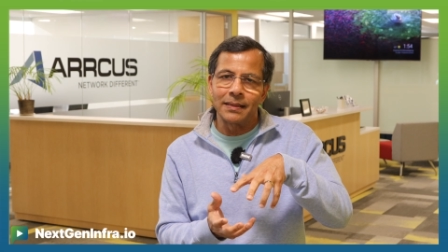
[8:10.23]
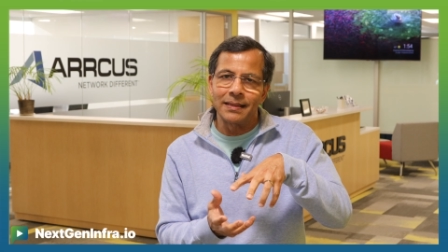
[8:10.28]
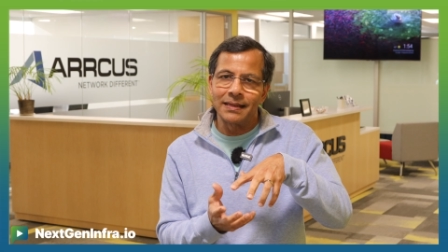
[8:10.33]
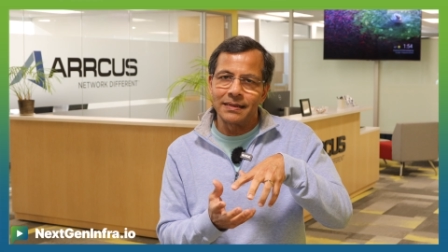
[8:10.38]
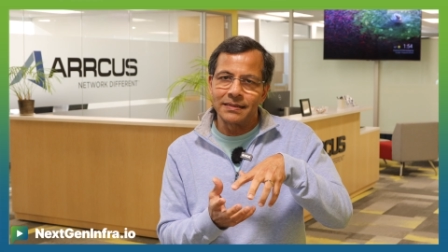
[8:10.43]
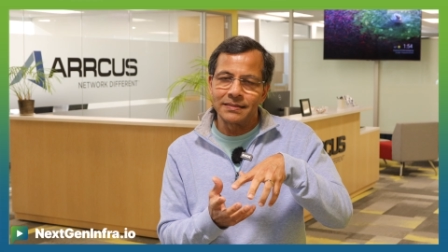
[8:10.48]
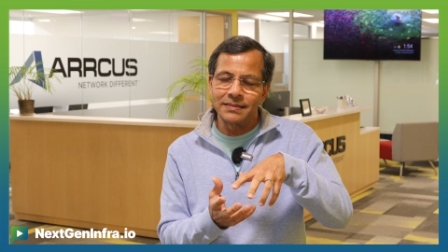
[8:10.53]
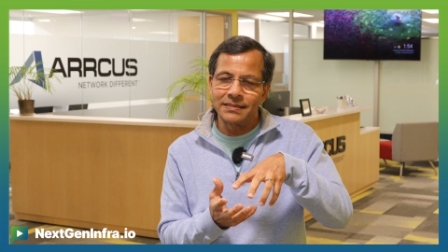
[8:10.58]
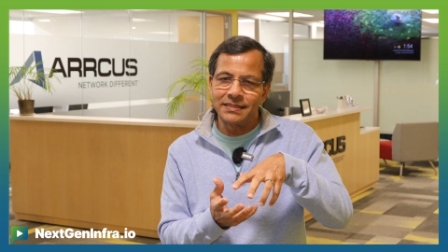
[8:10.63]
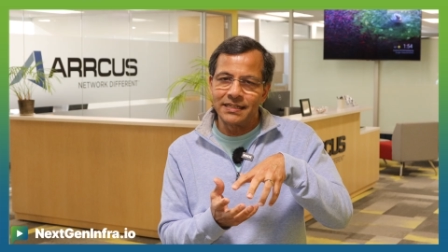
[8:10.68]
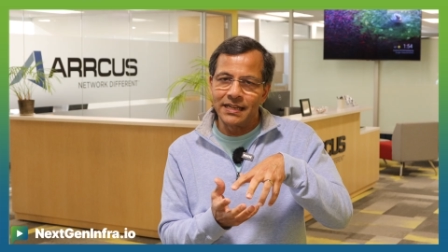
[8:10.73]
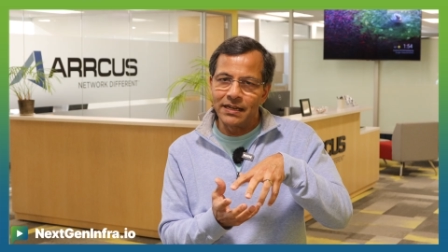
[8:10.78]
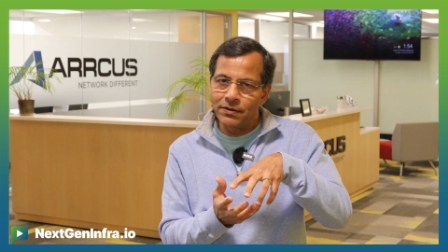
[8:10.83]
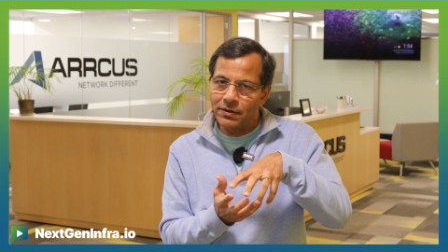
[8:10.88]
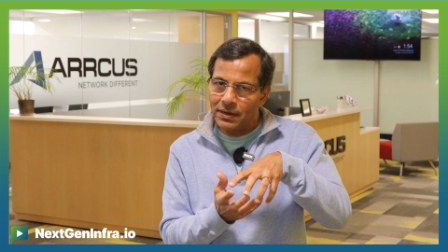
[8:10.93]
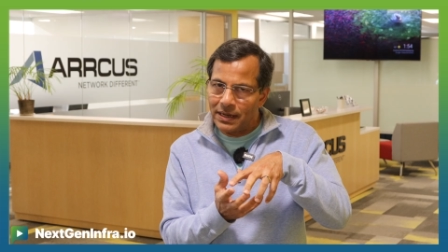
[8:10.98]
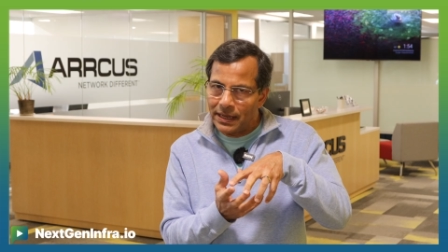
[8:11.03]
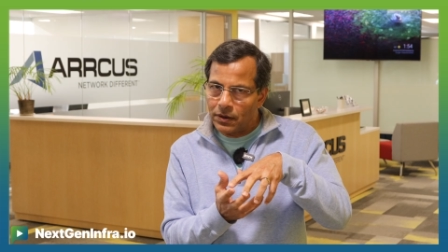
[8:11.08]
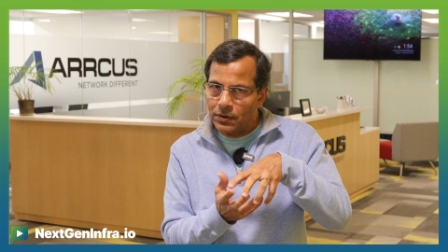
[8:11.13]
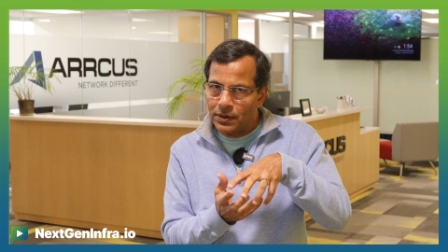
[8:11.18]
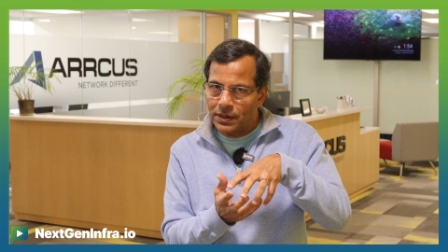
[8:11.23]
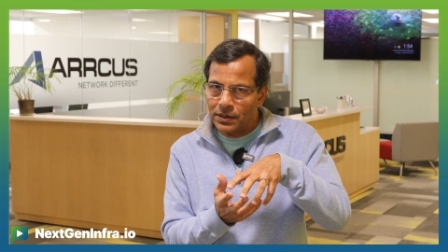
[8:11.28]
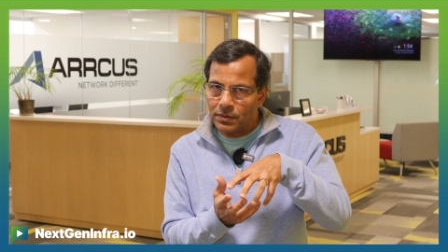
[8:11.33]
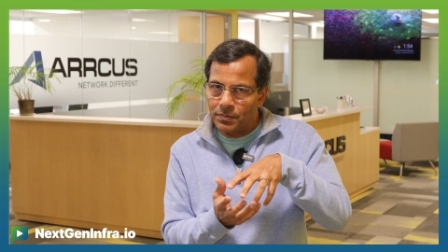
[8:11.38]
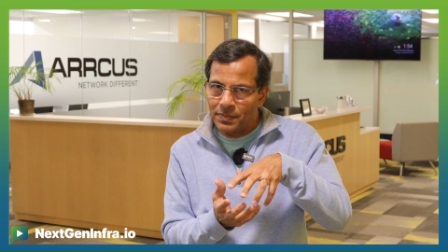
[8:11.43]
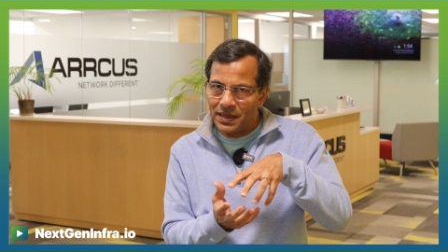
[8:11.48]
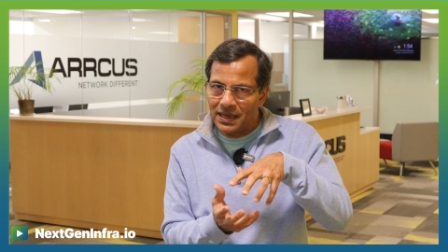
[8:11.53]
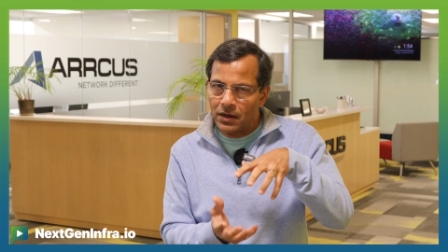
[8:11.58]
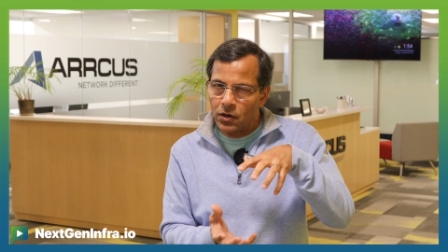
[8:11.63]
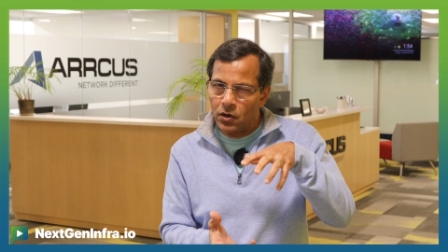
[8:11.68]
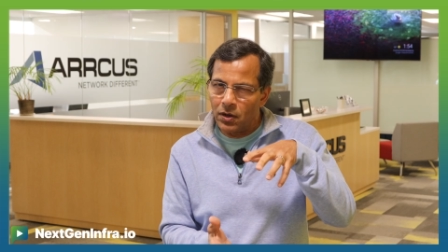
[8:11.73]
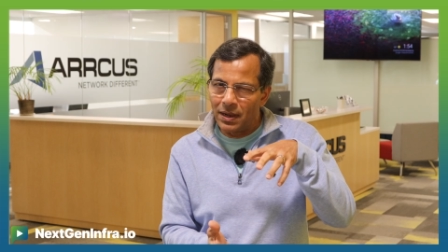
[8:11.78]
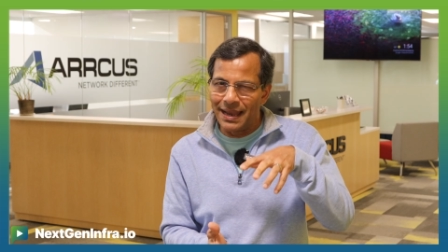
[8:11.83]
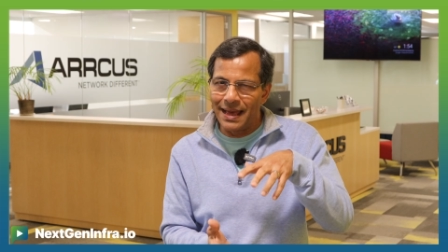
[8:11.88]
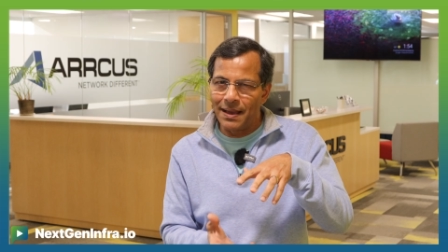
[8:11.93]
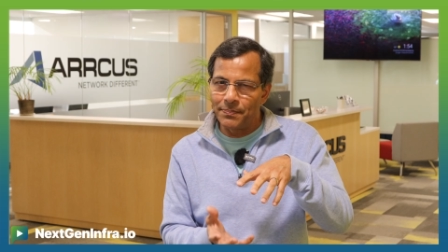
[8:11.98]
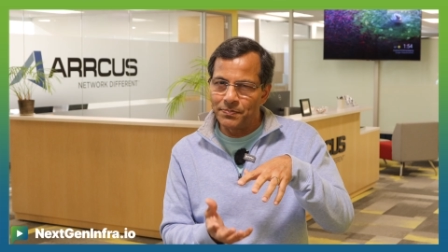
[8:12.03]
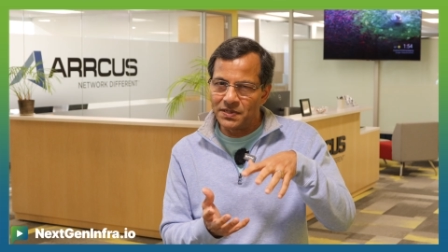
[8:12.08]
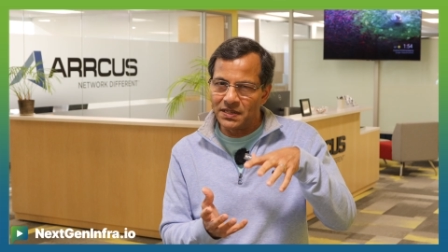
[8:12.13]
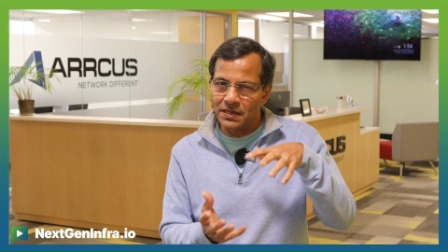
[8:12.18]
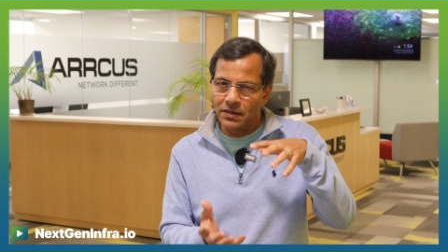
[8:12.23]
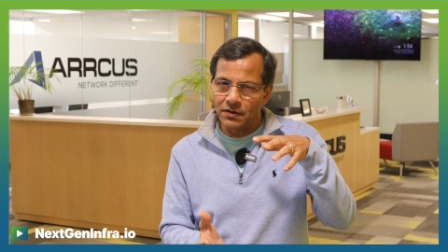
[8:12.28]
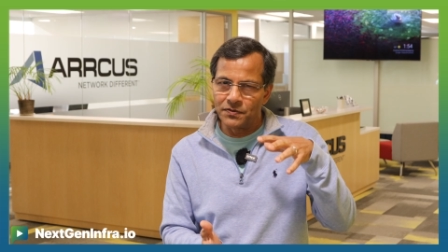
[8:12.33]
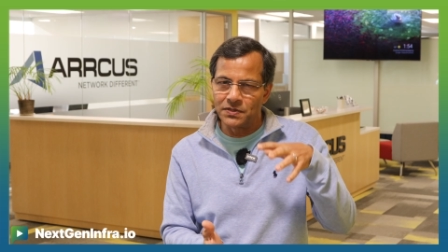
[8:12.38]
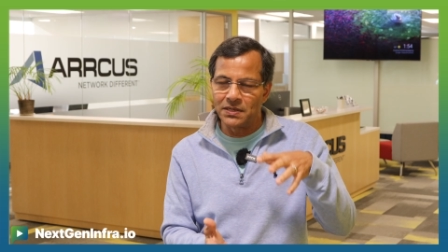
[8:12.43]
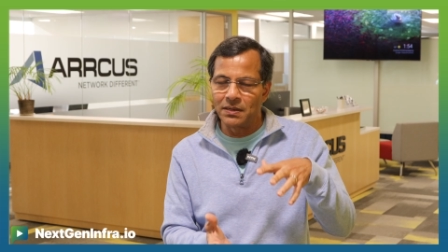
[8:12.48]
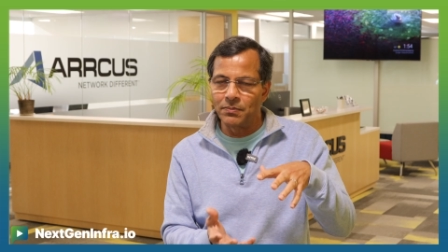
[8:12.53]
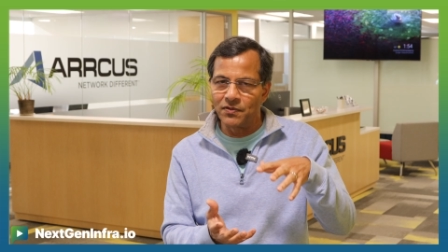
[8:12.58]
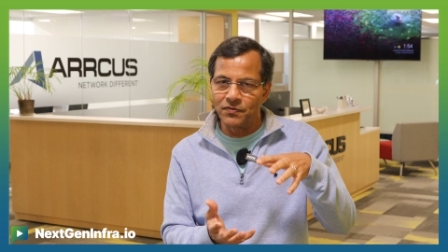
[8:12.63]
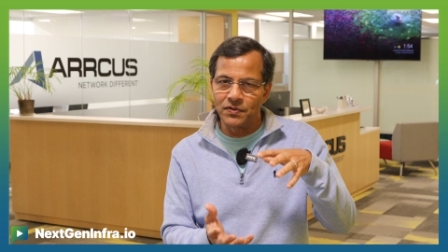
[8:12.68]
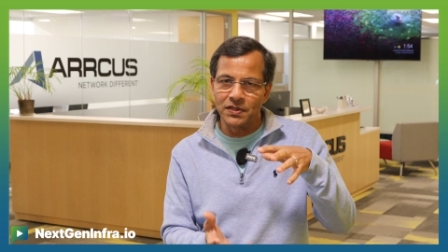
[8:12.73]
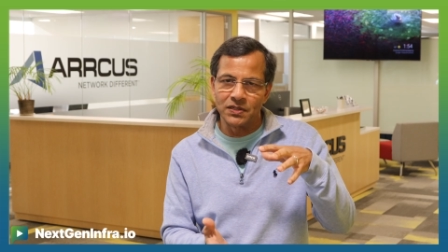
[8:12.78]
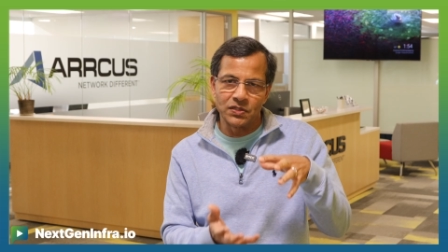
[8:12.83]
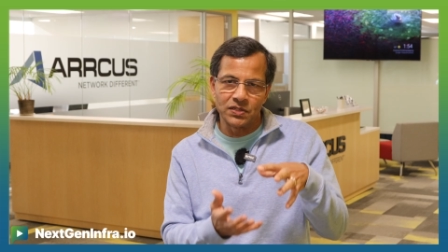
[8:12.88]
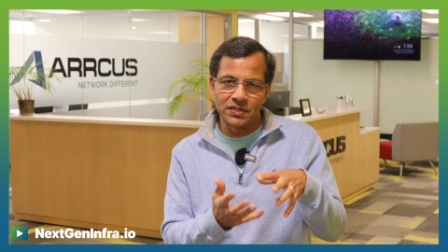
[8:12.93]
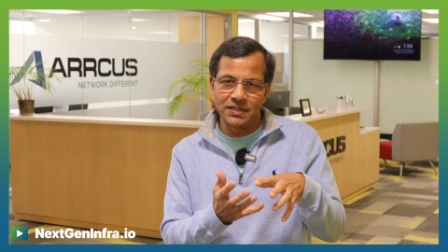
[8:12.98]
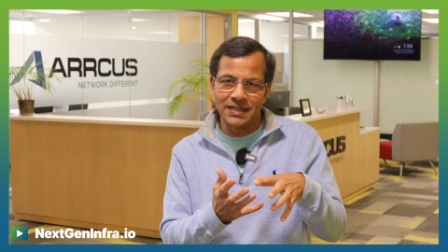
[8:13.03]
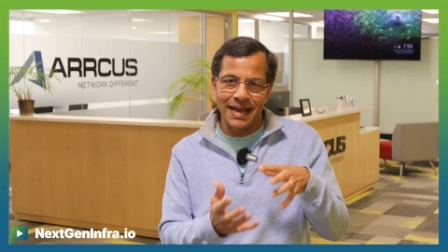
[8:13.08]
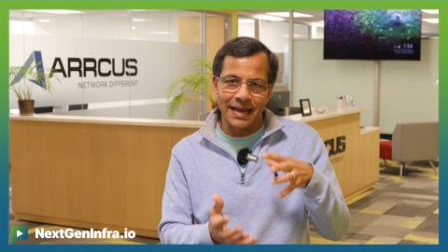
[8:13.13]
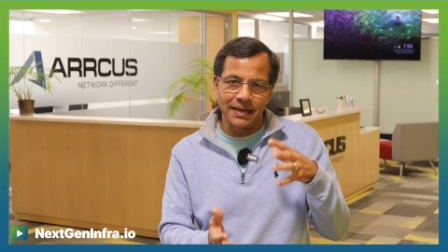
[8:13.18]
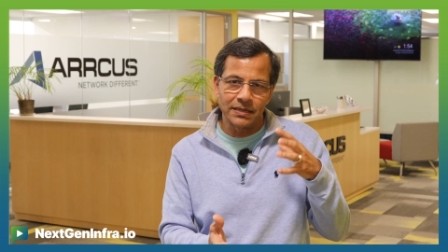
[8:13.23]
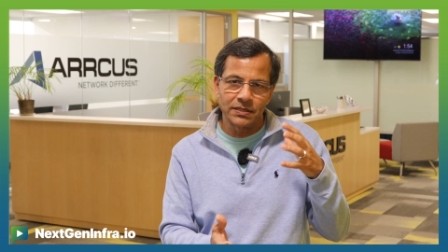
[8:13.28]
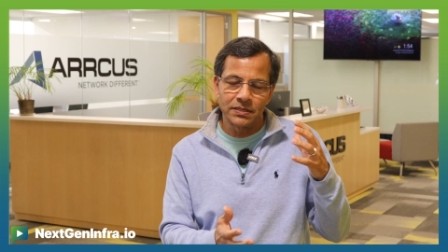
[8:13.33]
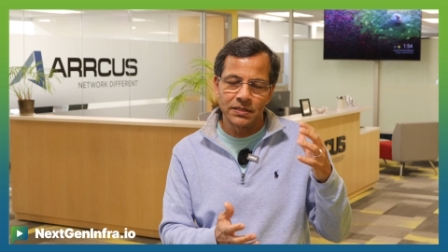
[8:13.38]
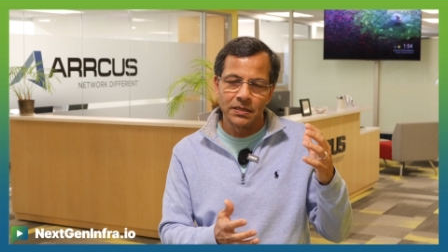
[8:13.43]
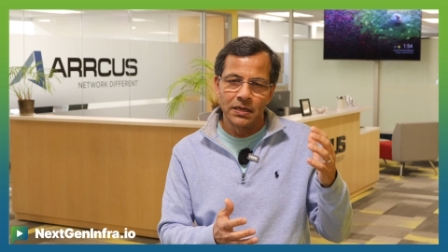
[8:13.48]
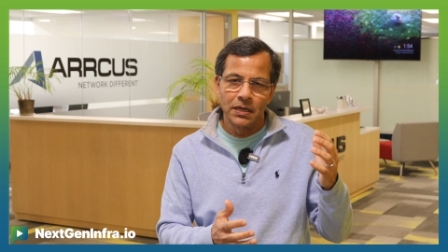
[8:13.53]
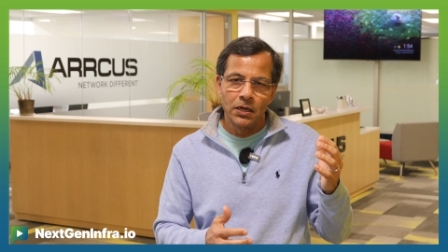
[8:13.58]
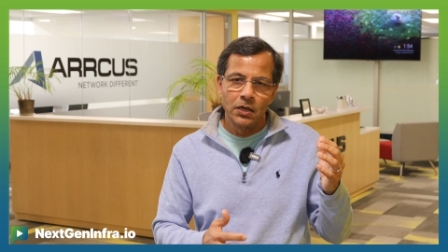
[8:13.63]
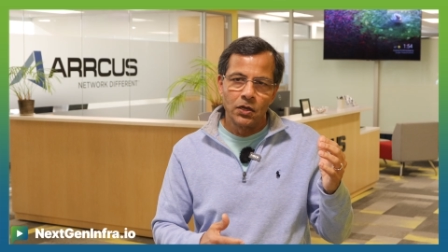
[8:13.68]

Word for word: there is generally going to be a collapsing of some of the stacks.